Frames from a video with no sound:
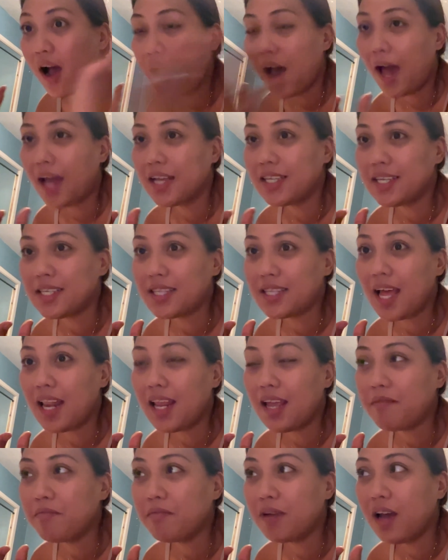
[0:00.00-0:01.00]
I just tell
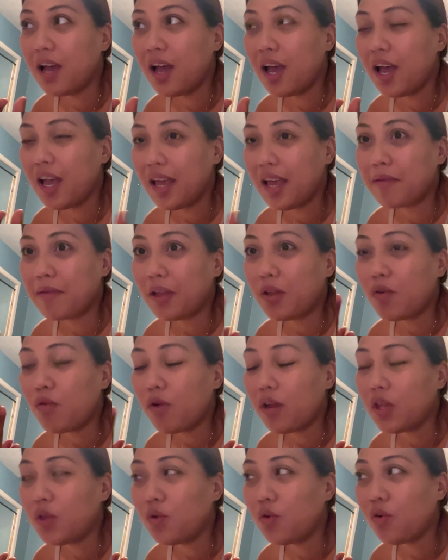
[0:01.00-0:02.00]
him, if I don't
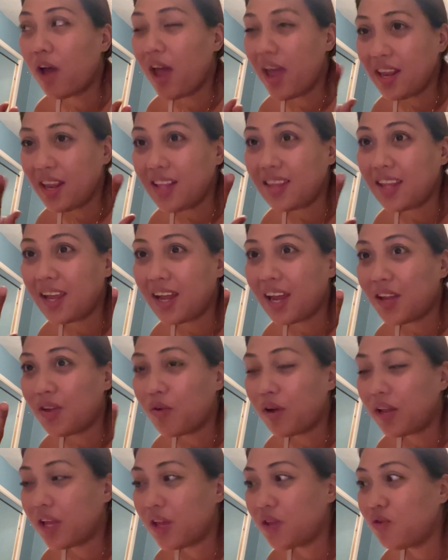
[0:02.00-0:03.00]
want to do anything, I don't
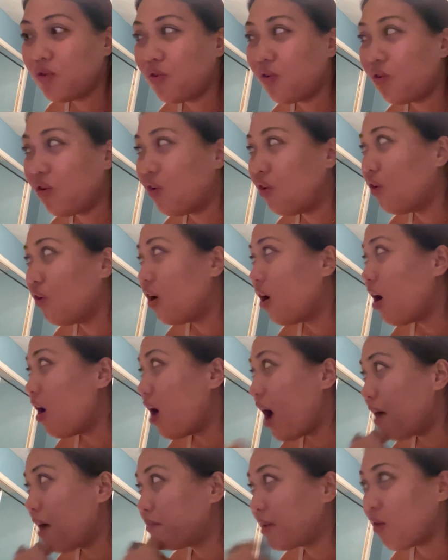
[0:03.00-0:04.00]
want to do,
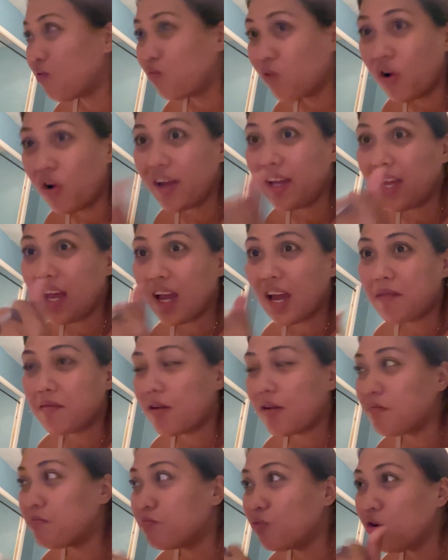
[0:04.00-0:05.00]
I'm not working, I'm
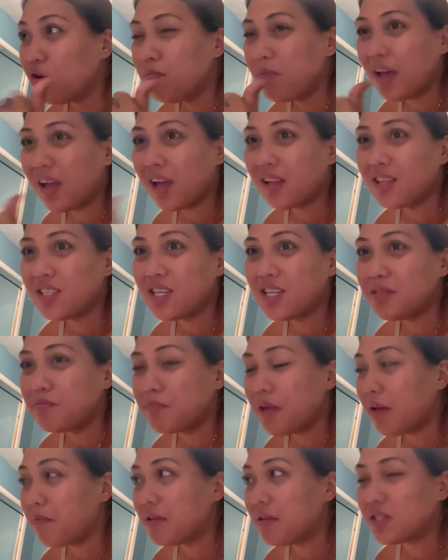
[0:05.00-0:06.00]
not moving, it just
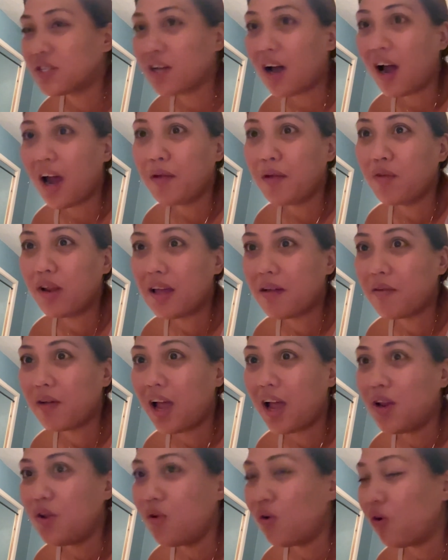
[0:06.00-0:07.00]
makes me tired when
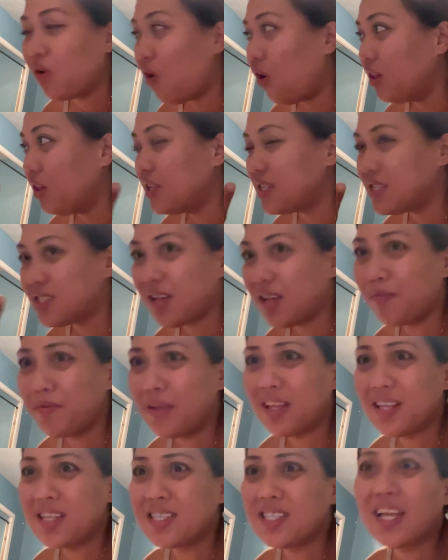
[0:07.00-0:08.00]
I look all the stuff
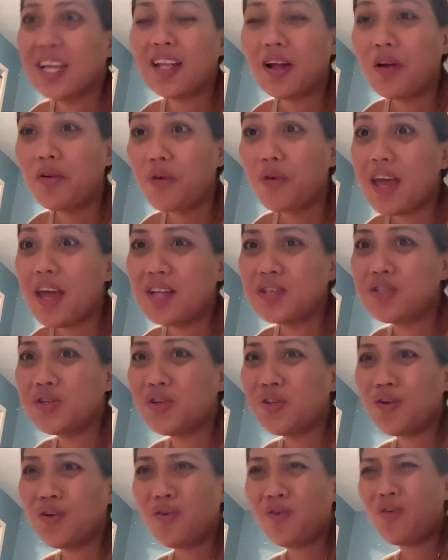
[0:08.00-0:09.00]
that's not arranged, you
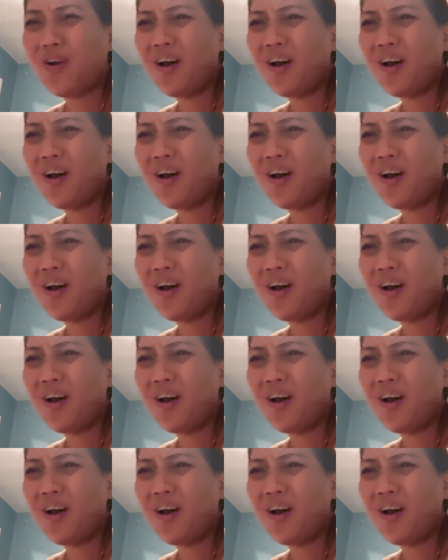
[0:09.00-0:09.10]
know.